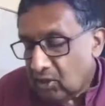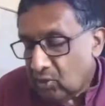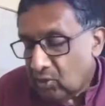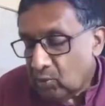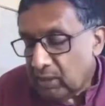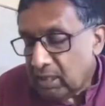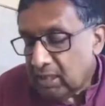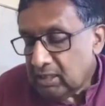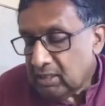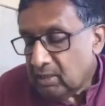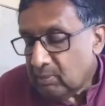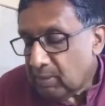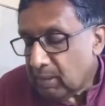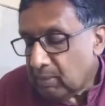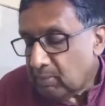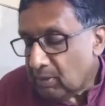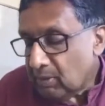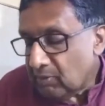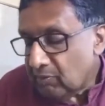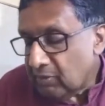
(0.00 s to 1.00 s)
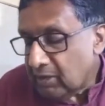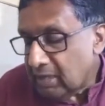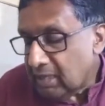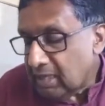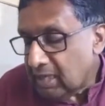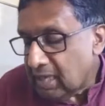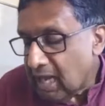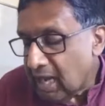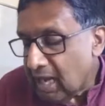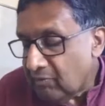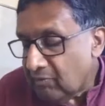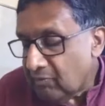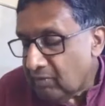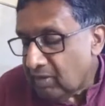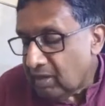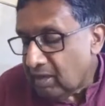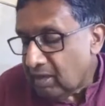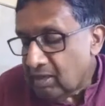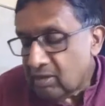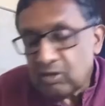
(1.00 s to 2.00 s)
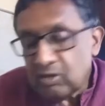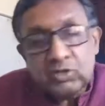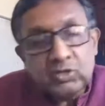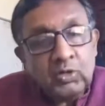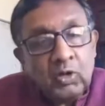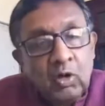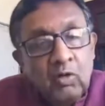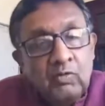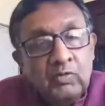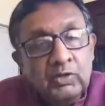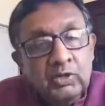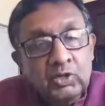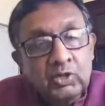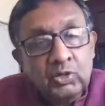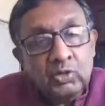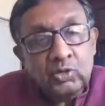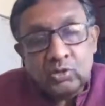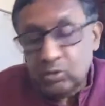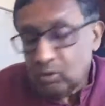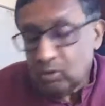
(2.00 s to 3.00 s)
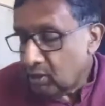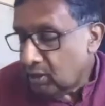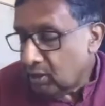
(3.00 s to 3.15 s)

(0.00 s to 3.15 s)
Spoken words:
we the people of India have resolved to